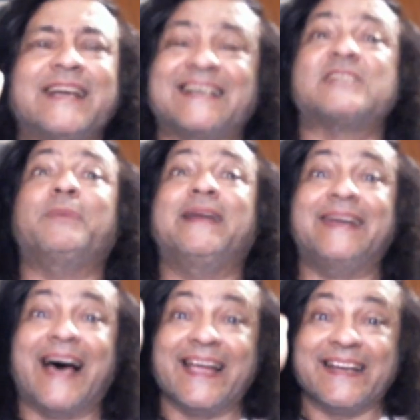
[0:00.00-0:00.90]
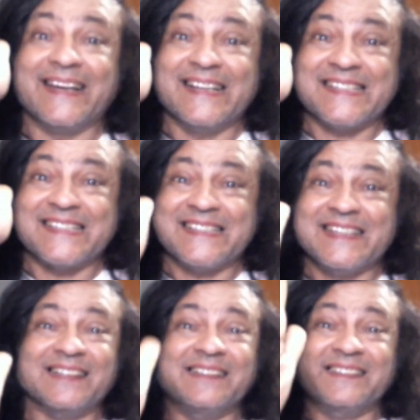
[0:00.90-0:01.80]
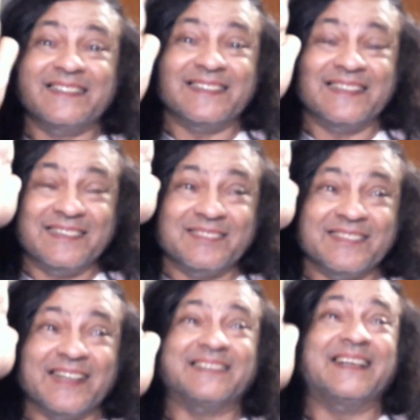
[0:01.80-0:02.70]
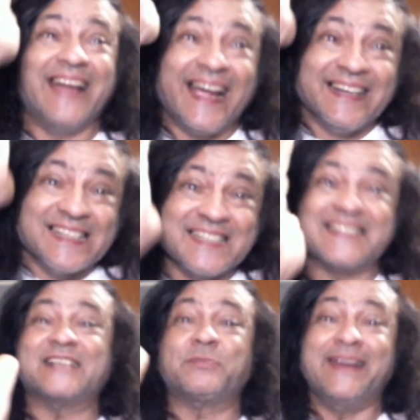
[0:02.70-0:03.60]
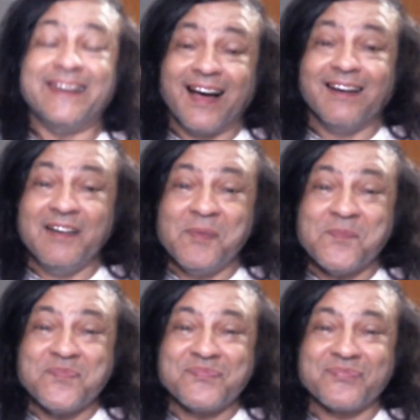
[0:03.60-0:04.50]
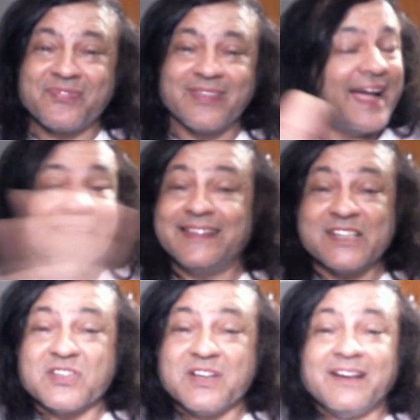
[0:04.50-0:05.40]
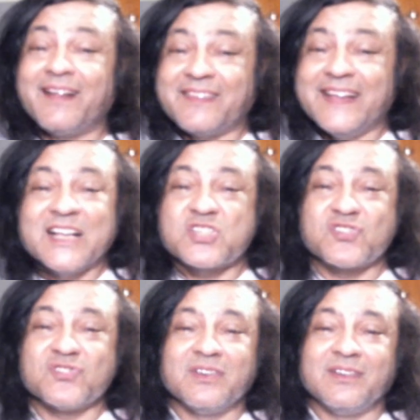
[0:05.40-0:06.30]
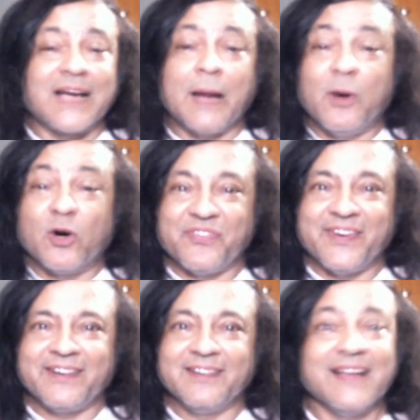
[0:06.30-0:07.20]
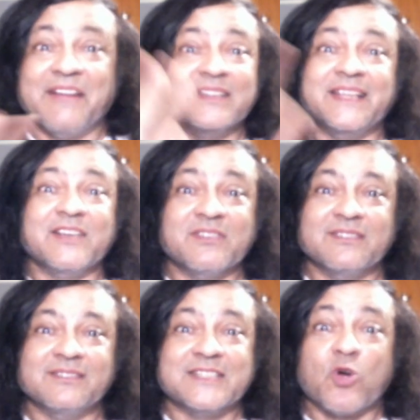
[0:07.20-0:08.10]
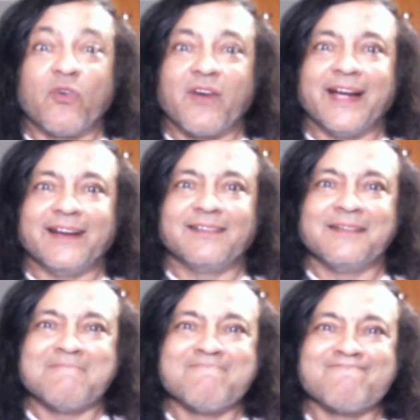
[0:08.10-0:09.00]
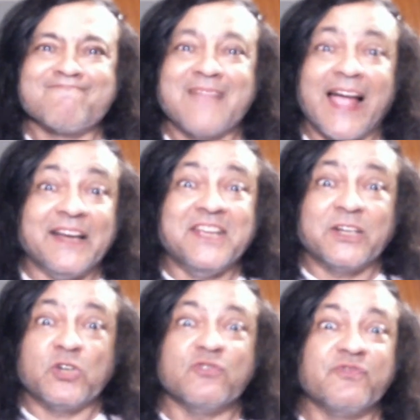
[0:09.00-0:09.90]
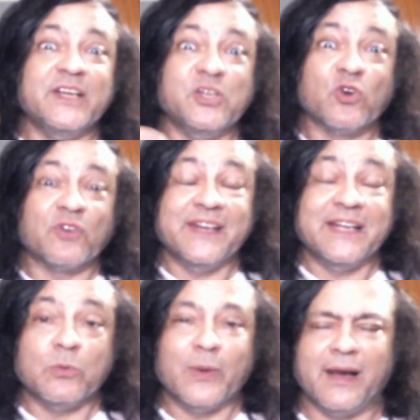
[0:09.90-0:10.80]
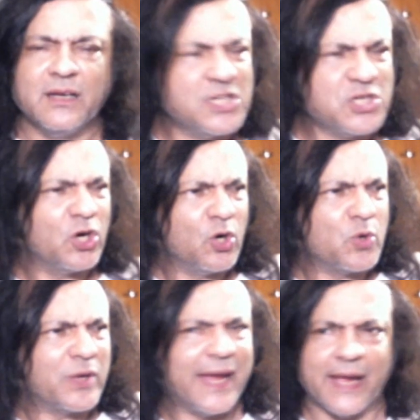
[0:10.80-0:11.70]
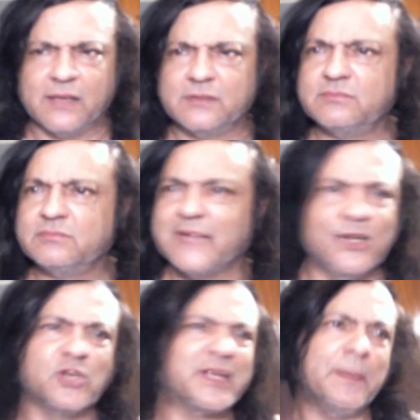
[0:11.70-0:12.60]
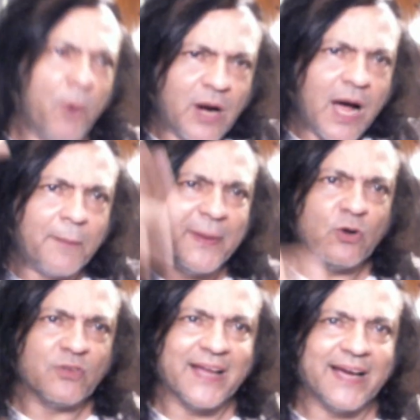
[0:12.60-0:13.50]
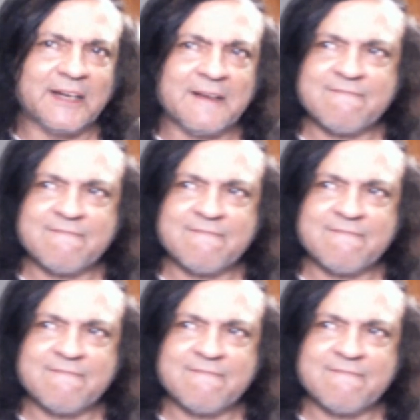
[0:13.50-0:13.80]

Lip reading: it has been diagnosed, the diagnosis has been done, and nothing has come out of it. Everything is all right. And yet you feel you're not feeling well. You're not okay. And you keep on harping on that.